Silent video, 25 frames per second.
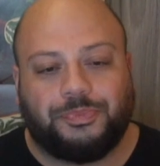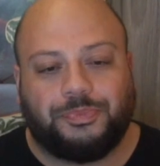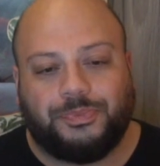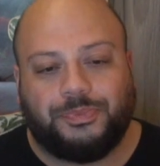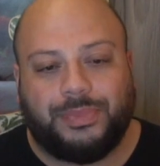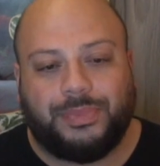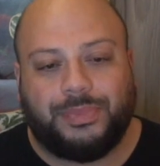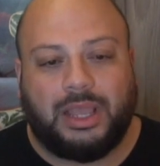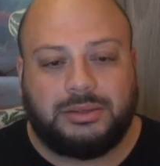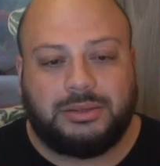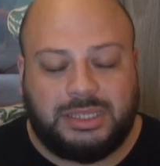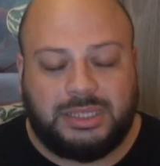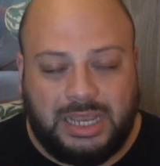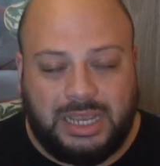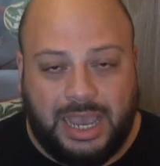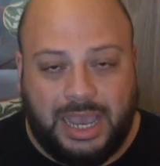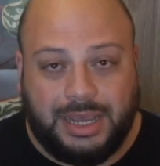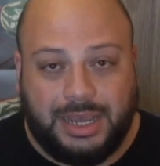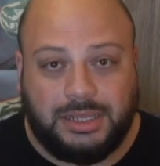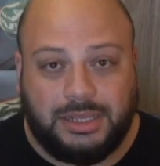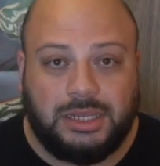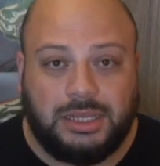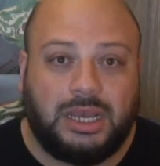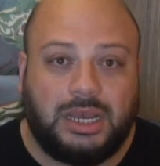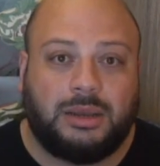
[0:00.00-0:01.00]

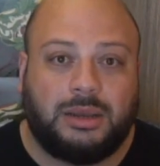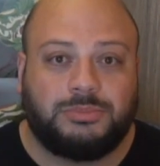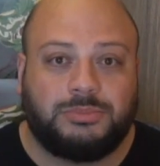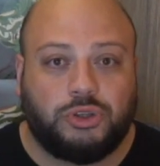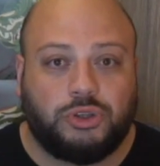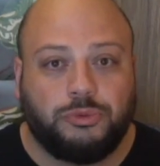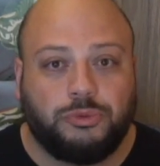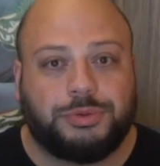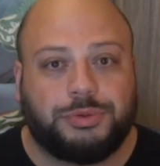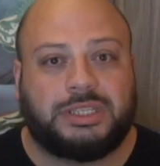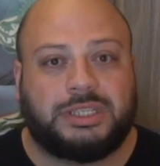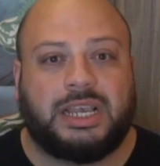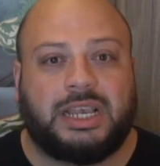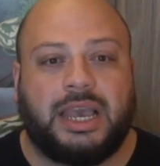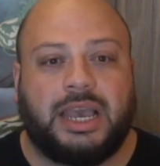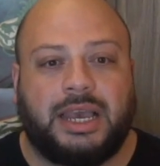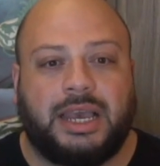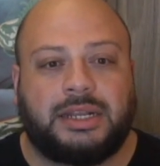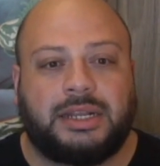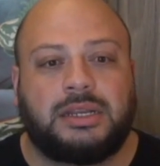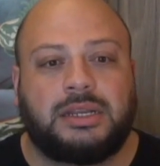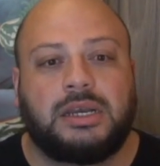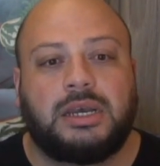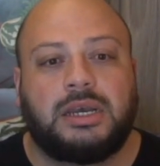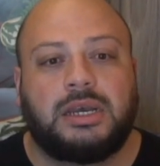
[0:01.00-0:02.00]
Sad. I'm super
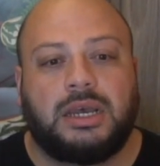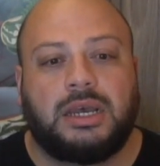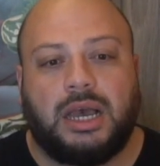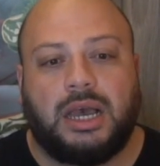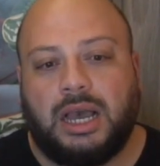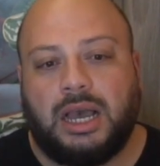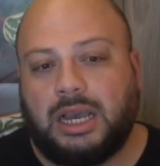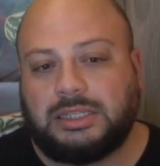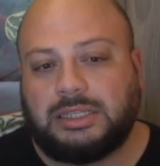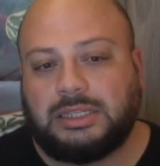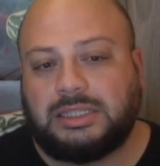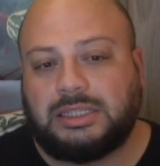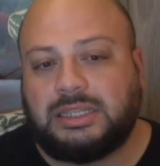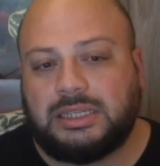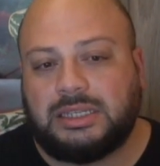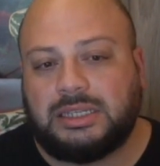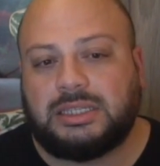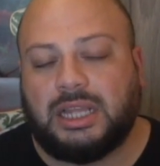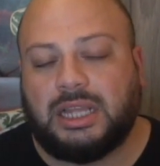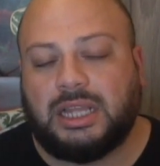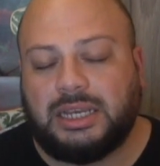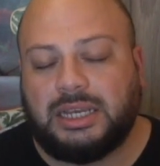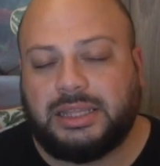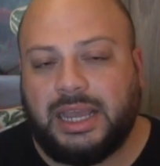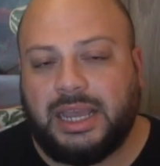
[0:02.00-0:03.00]
sad. I
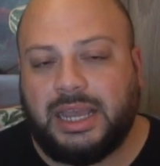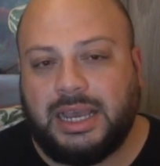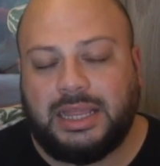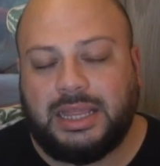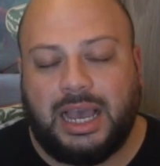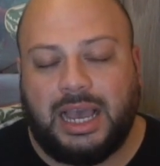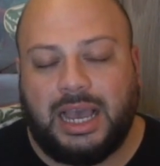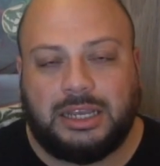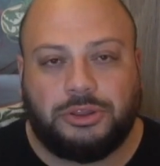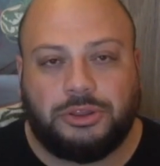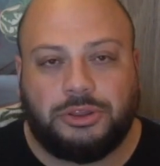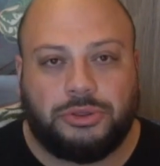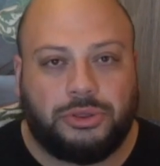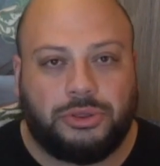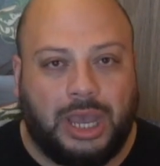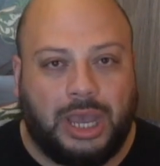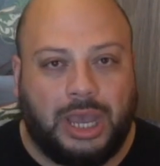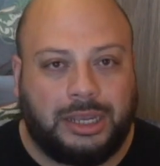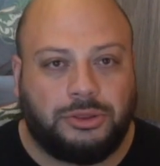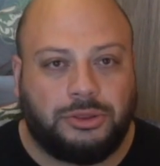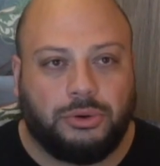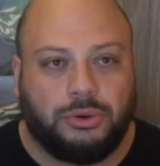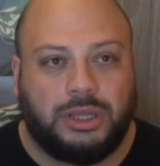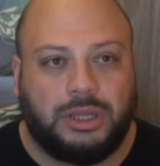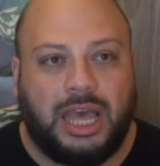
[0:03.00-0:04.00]
dislike that. I
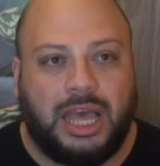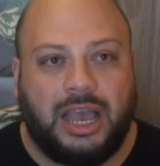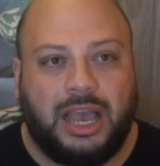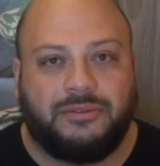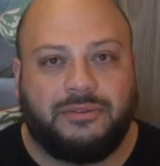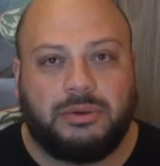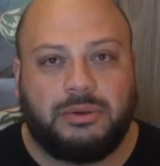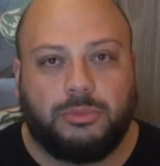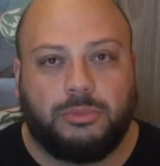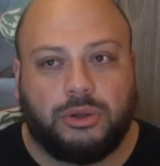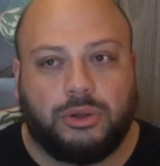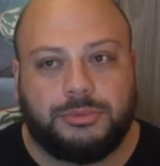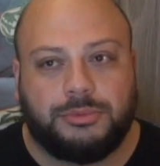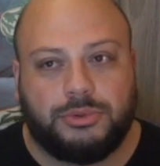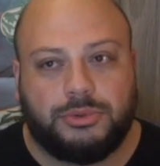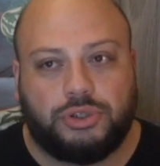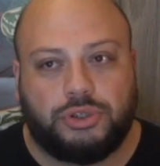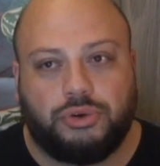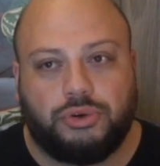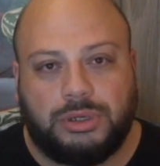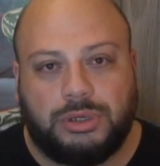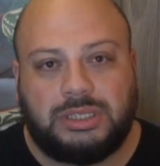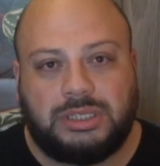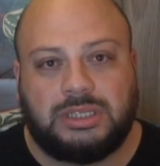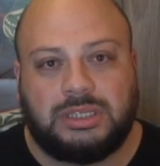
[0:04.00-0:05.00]
thought having multiple
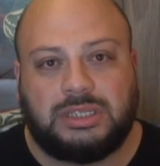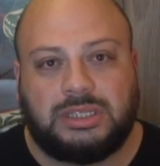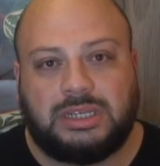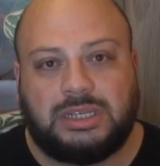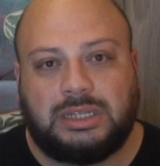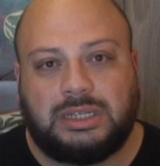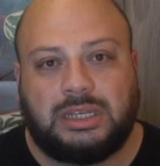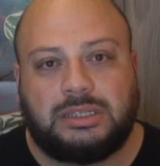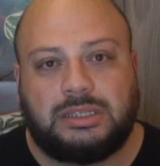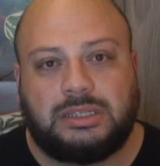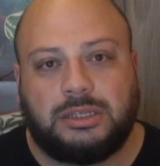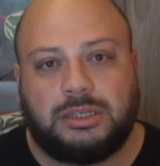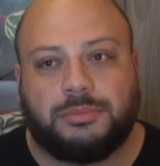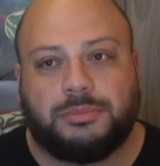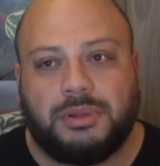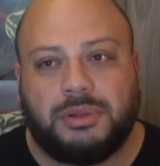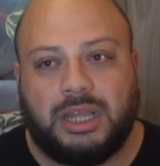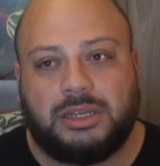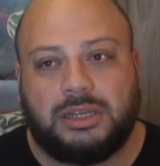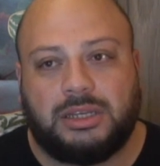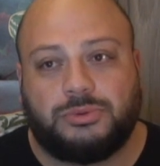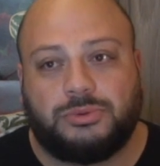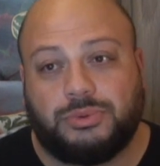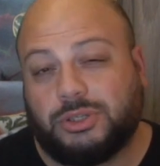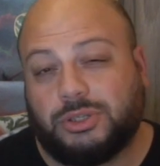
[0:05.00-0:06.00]
choices in a
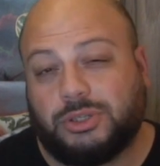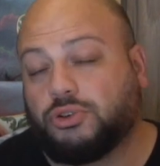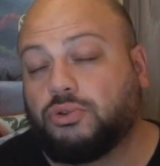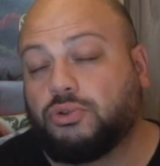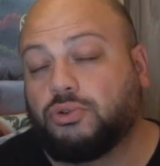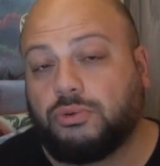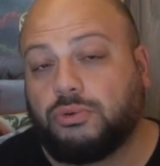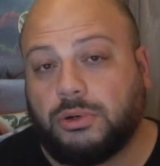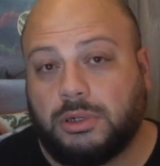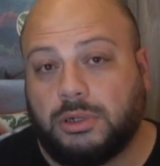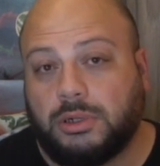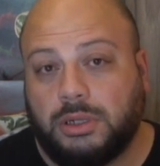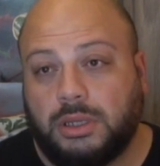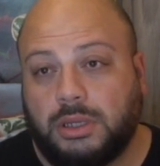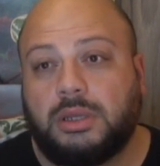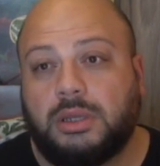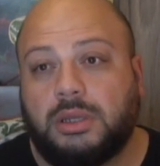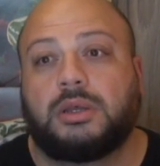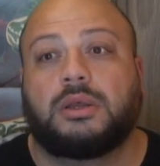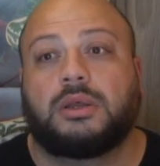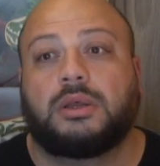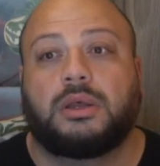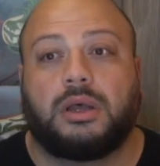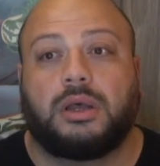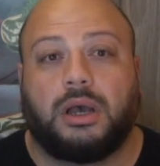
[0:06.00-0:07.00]
subclass was cool.
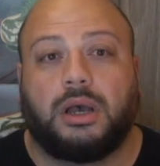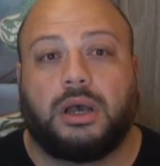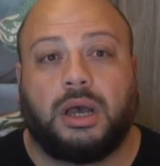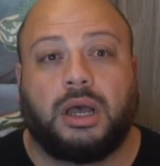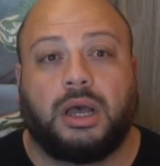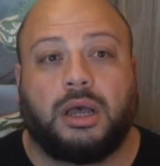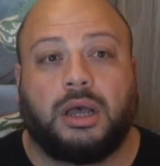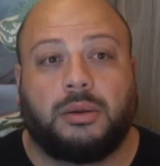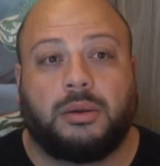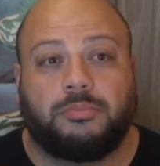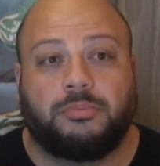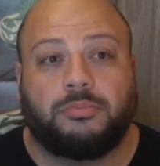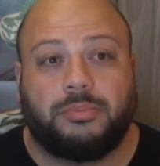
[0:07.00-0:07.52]
The